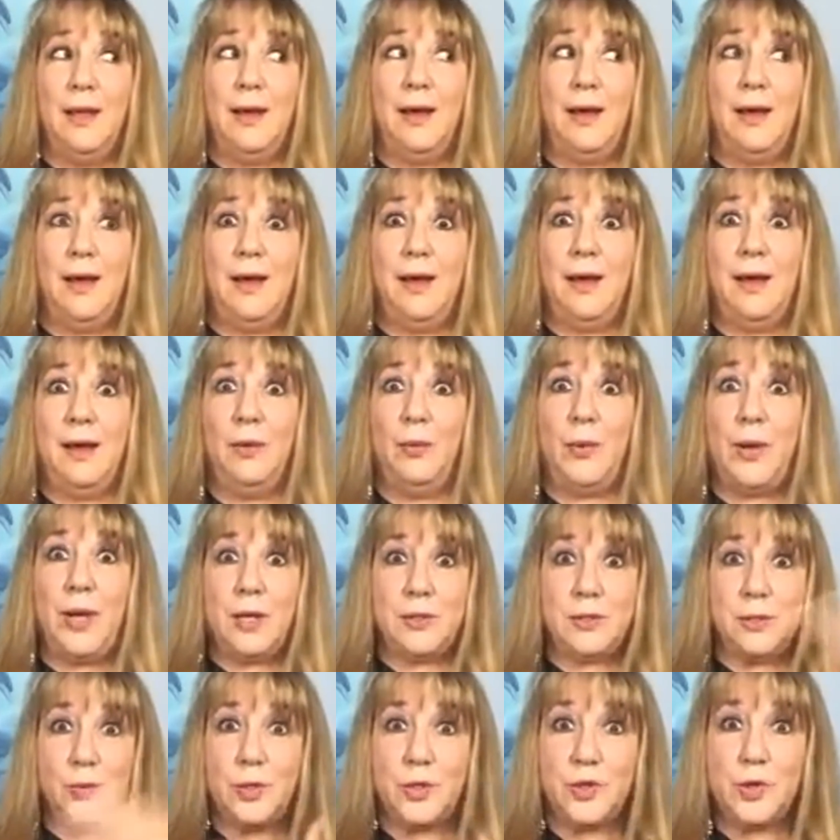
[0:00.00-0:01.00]
we
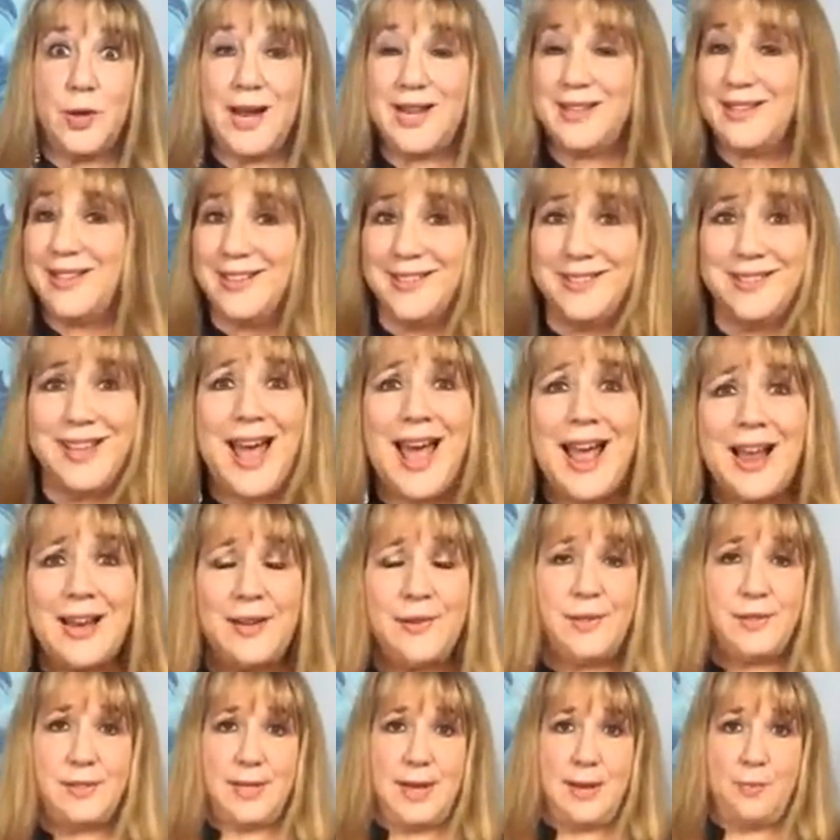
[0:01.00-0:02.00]
also attract exactly
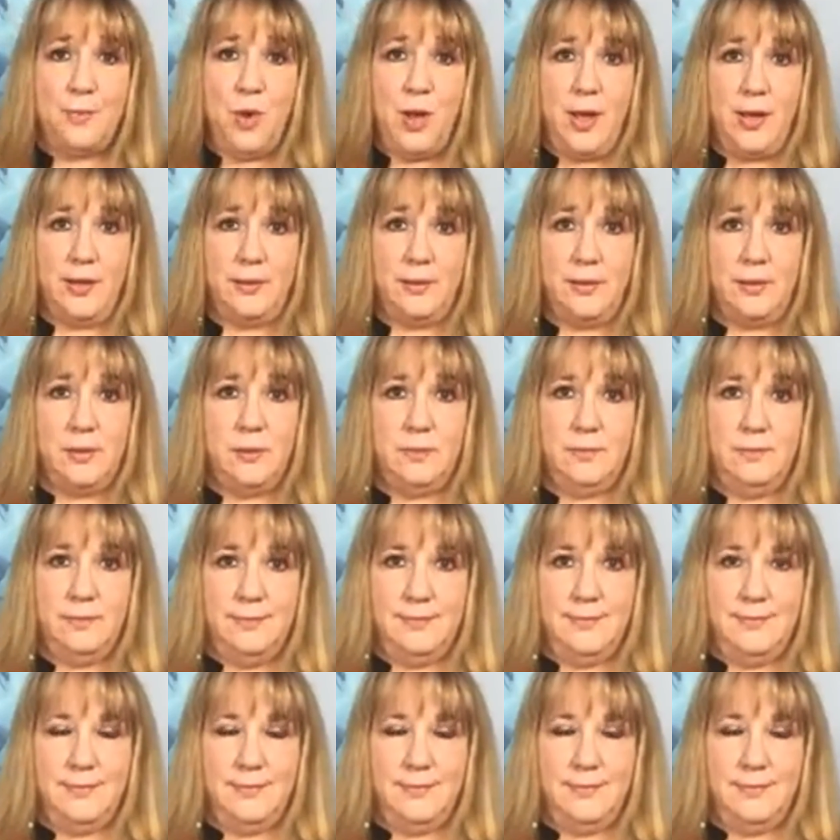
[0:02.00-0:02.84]
the same ones.